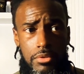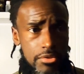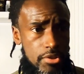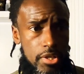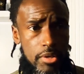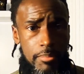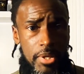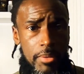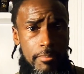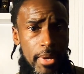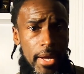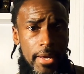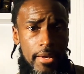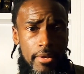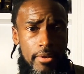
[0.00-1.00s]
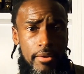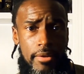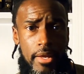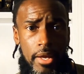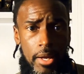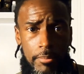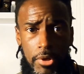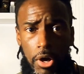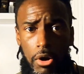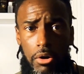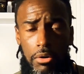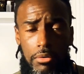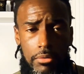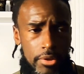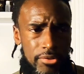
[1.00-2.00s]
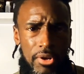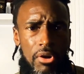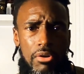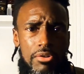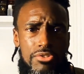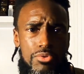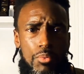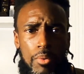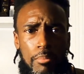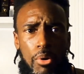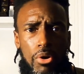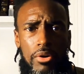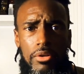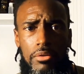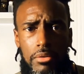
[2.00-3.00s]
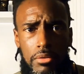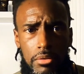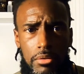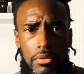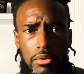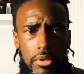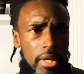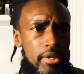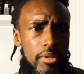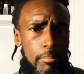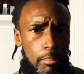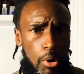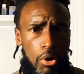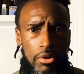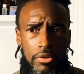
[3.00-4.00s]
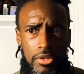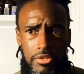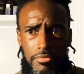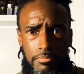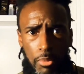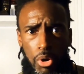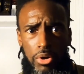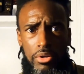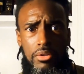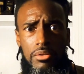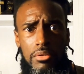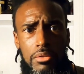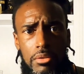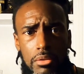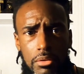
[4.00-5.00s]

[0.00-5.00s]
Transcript: instead of being mad at the damn dog. The dog is the one barking. It ain't the bark that's barking.